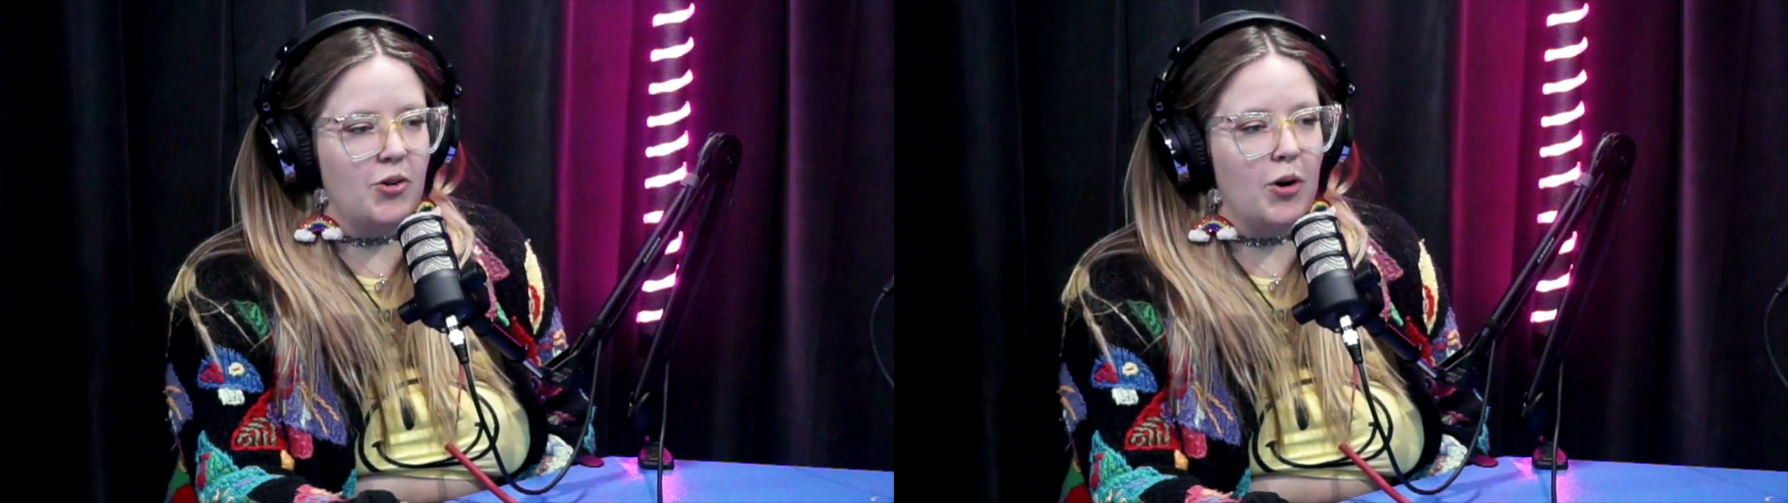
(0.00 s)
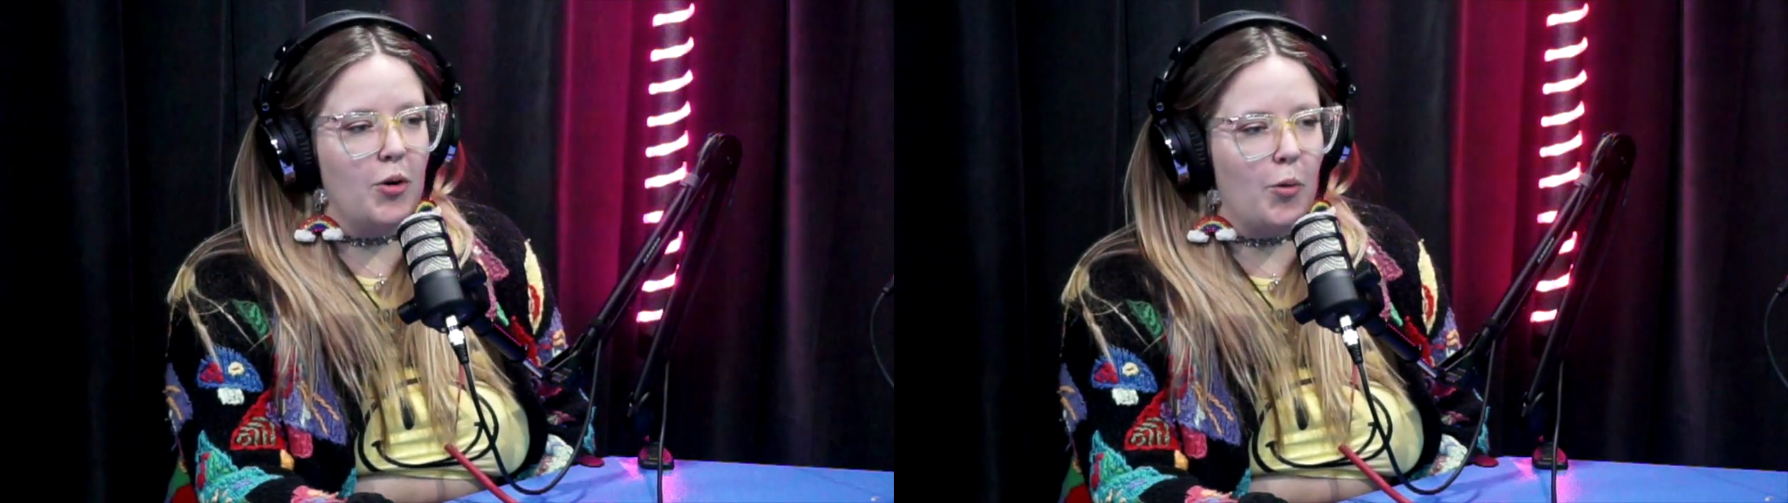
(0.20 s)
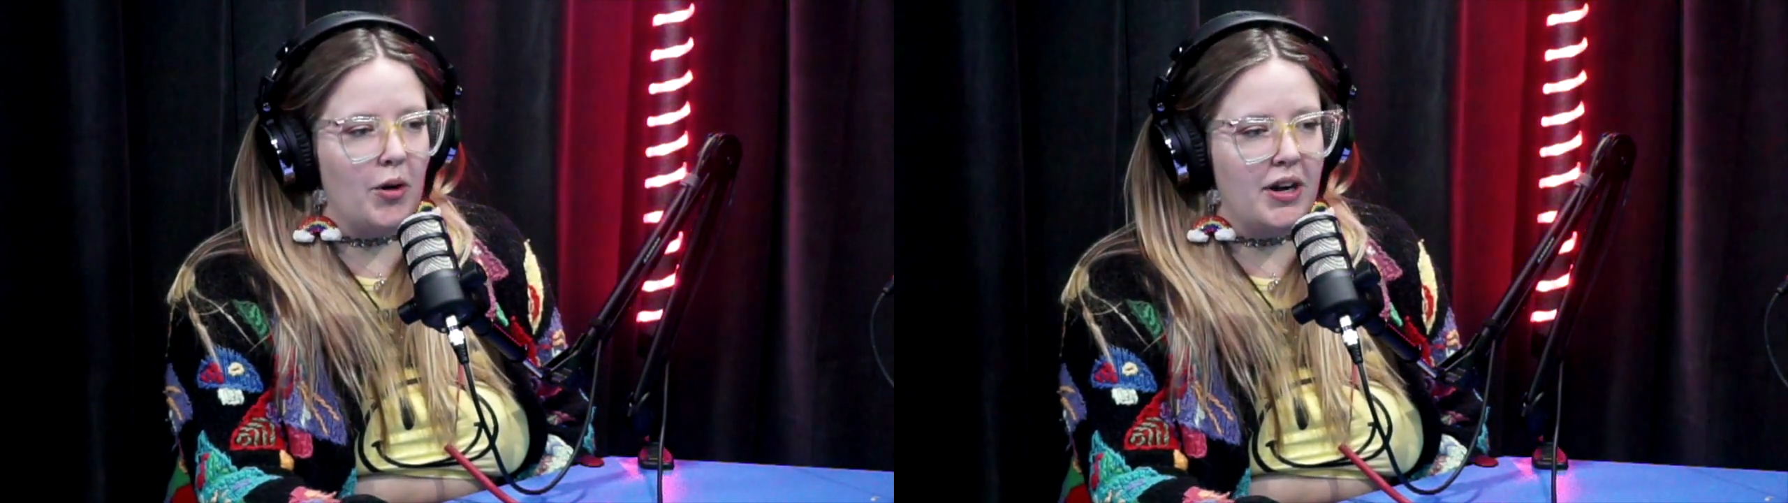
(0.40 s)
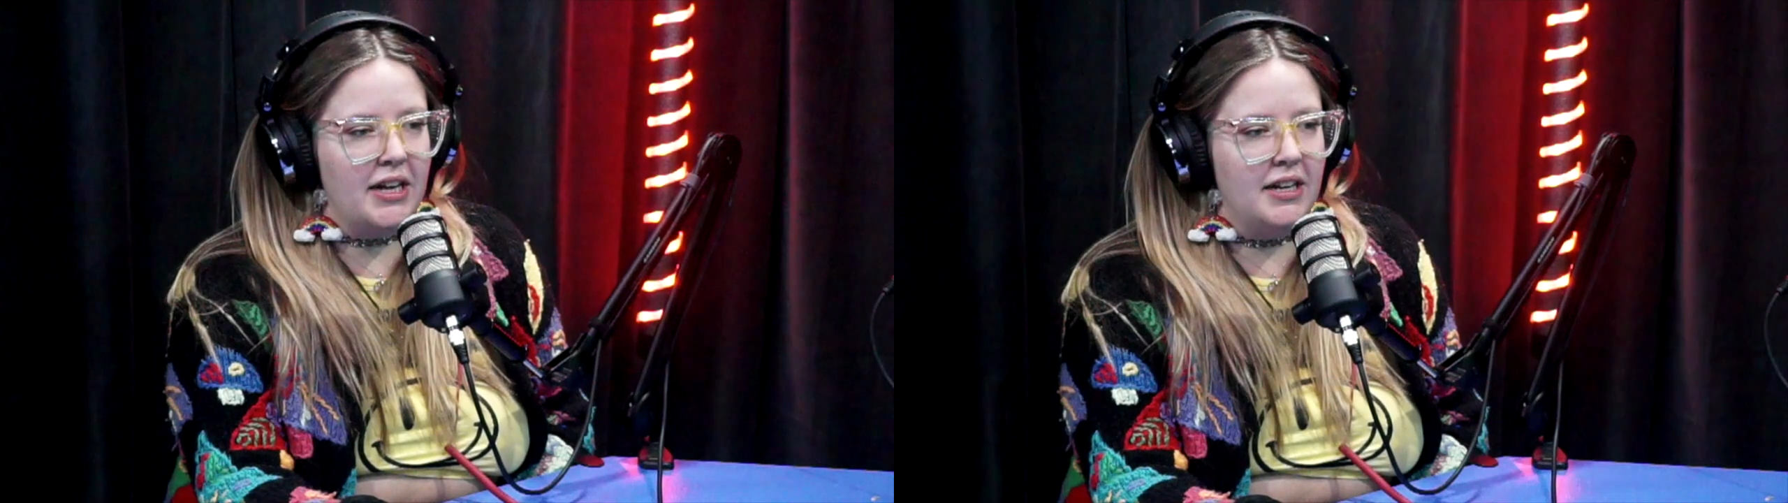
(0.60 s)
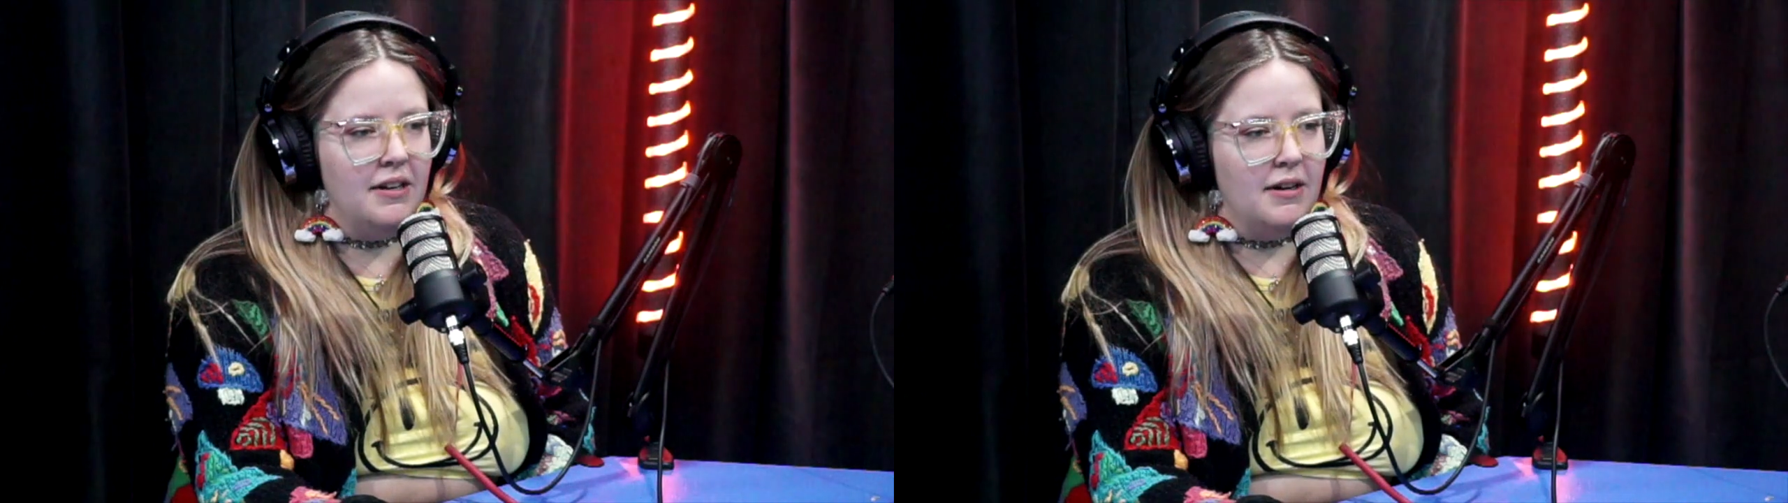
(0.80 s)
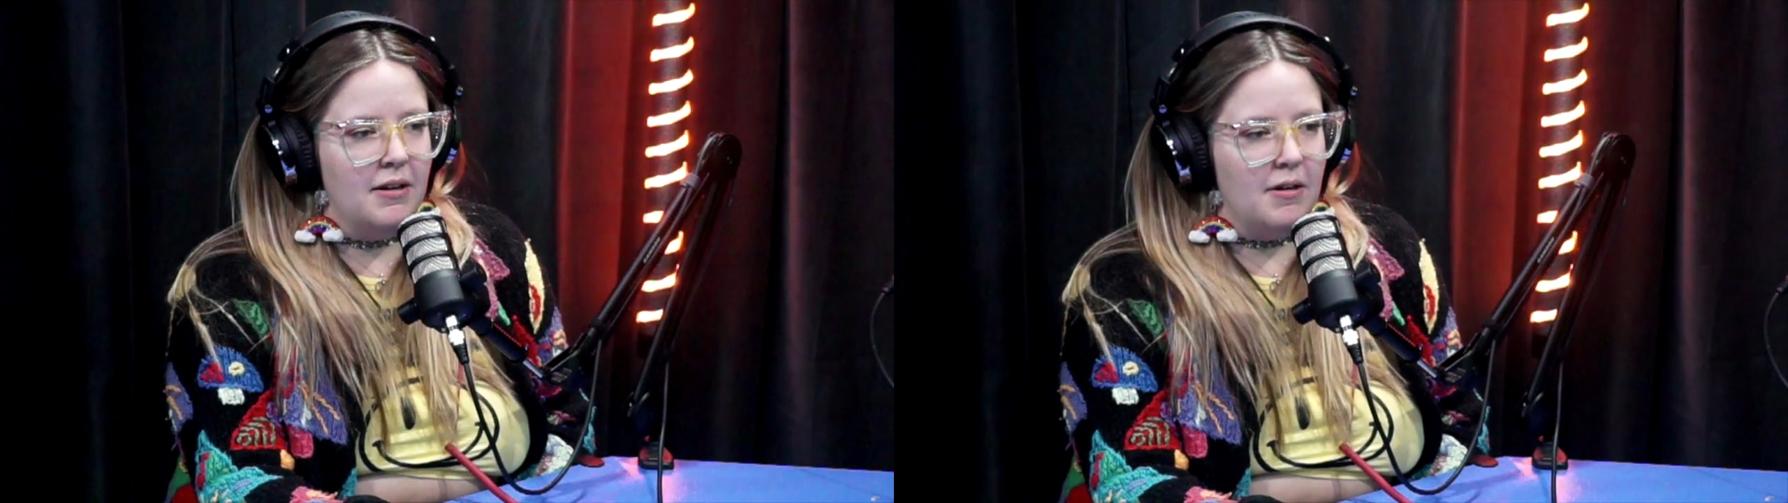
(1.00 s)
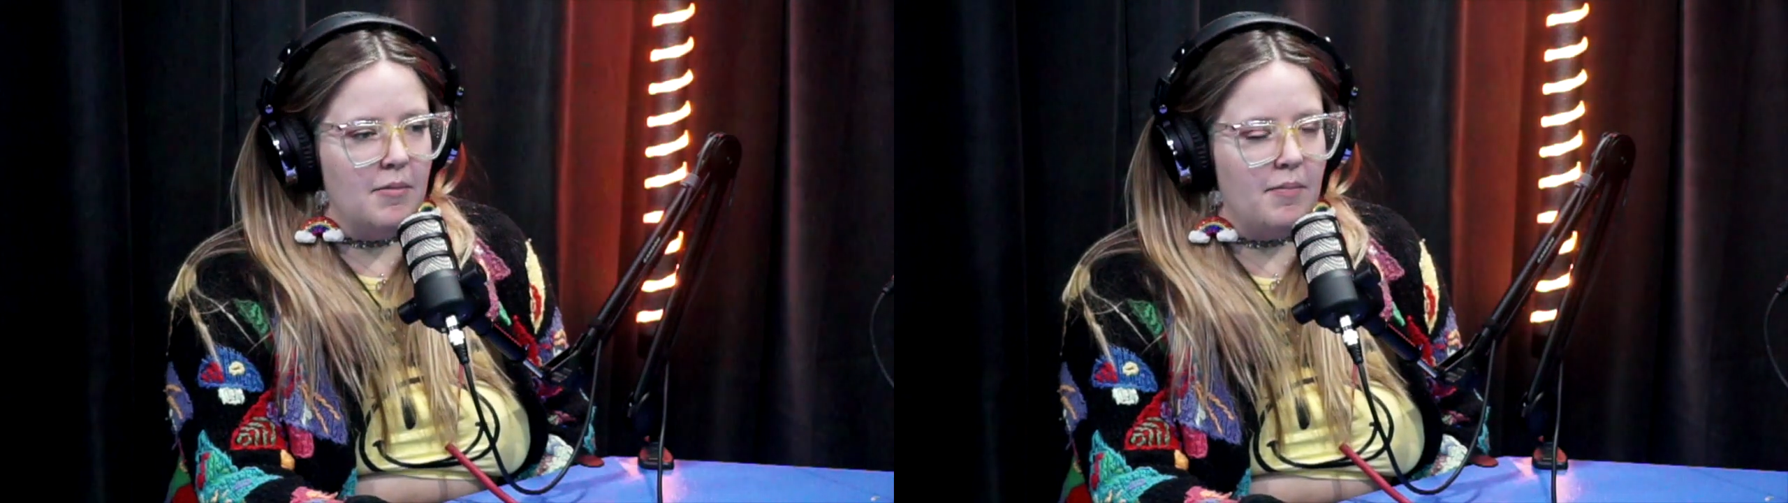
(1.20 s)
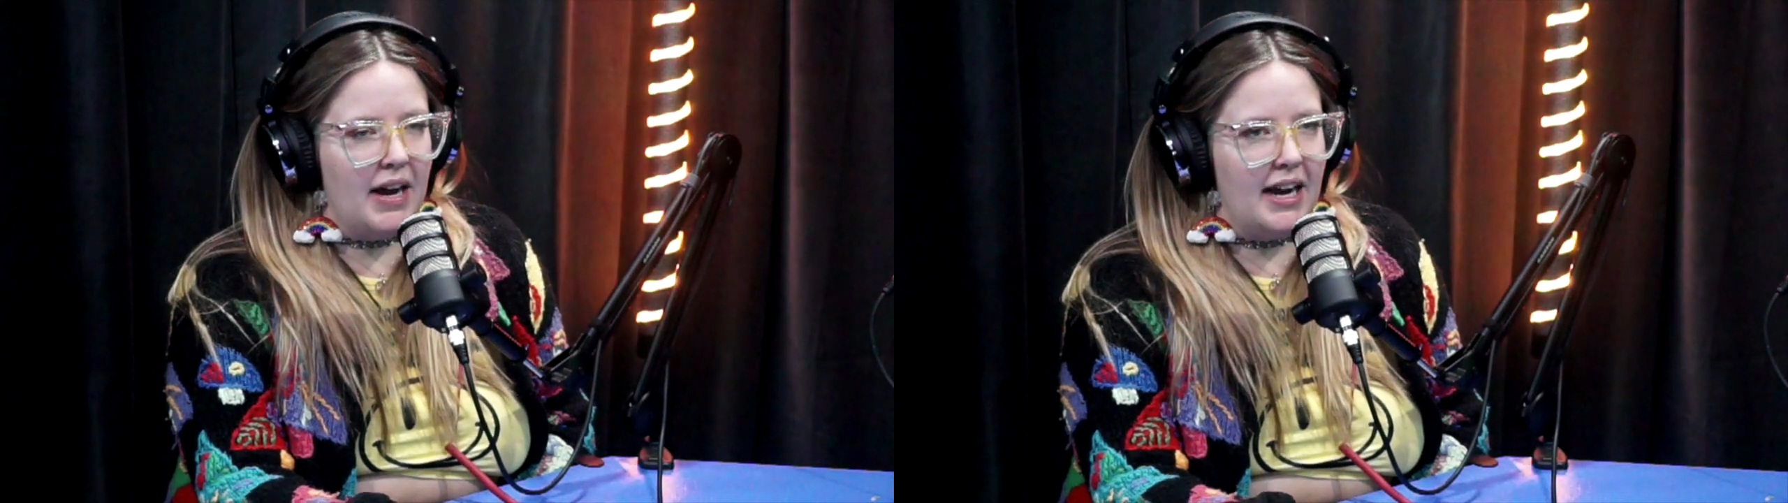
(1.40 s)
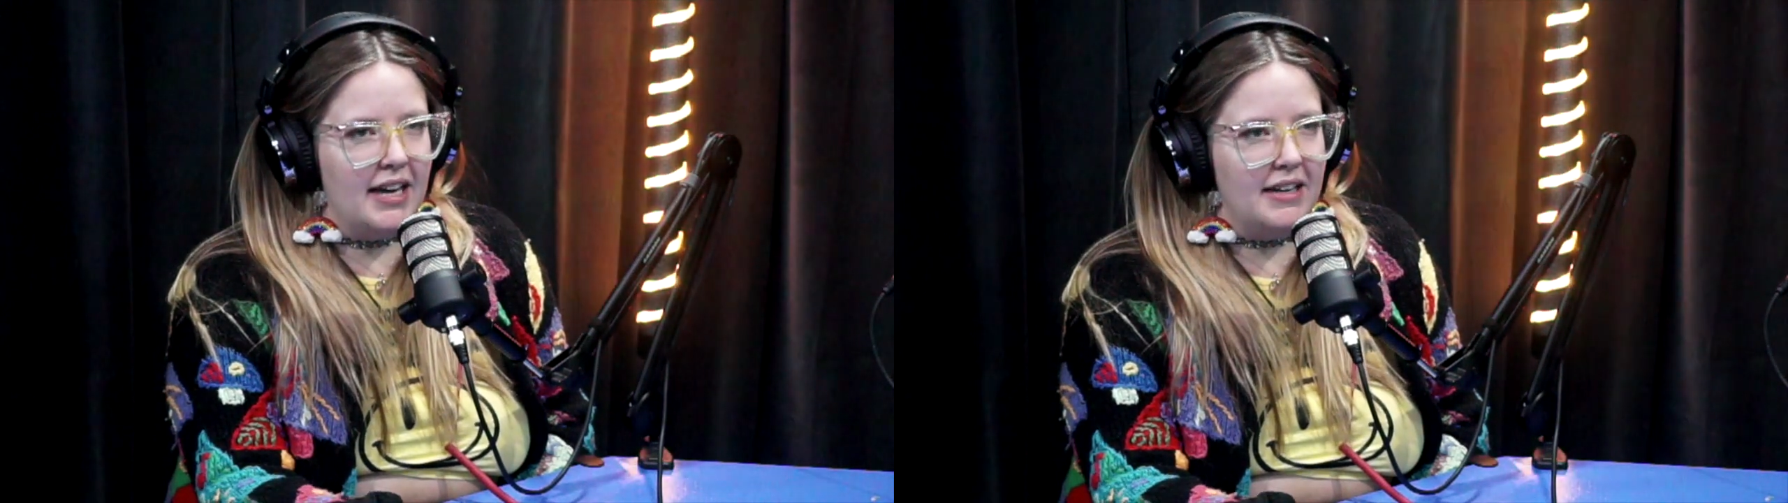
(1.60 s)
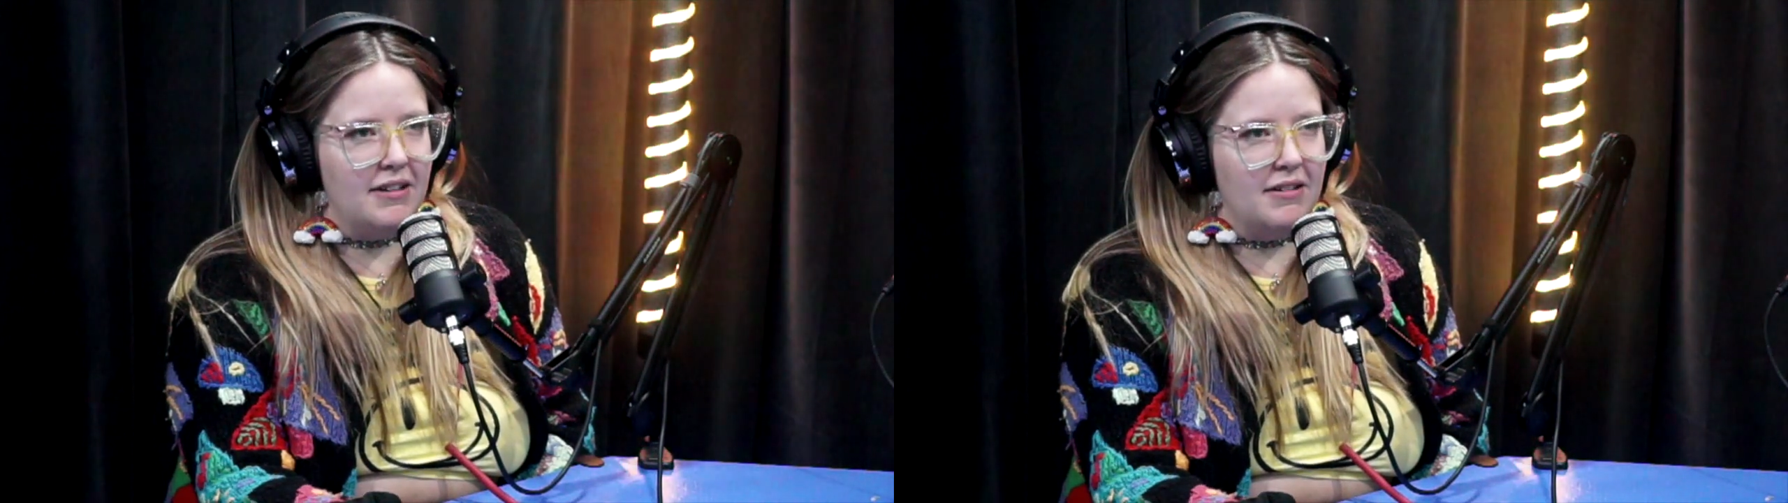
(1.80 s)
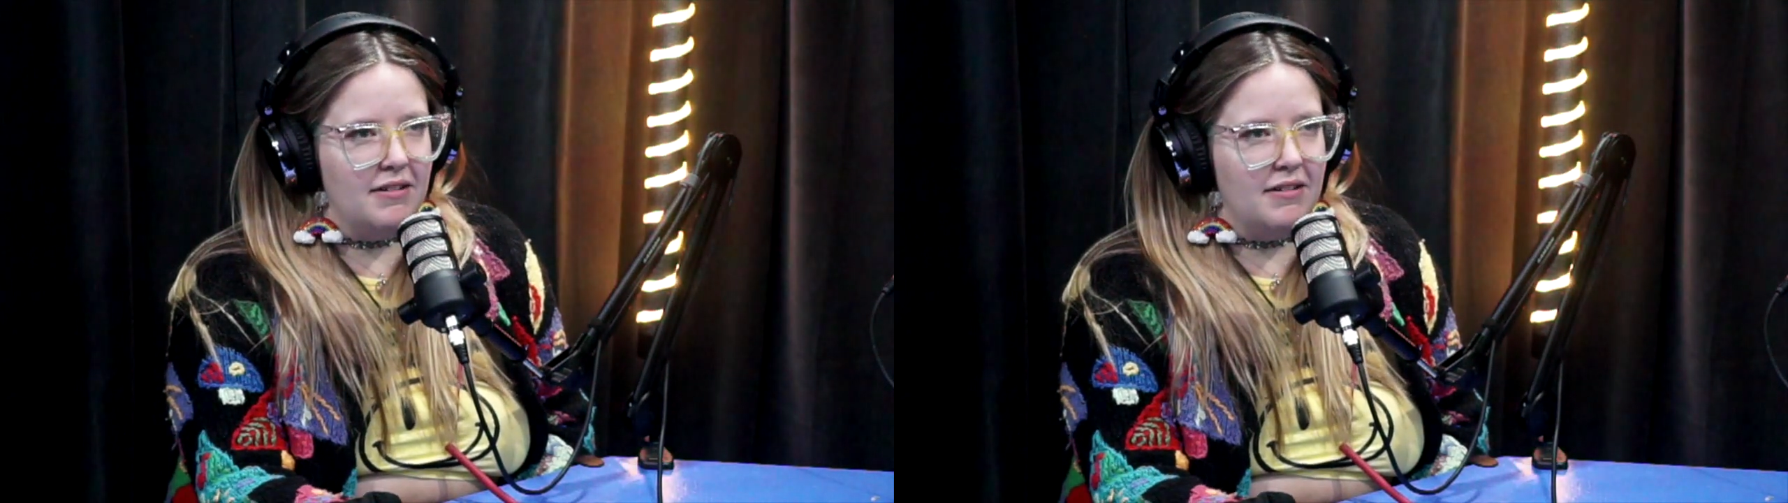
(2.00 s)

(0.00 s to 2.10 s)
you are horny by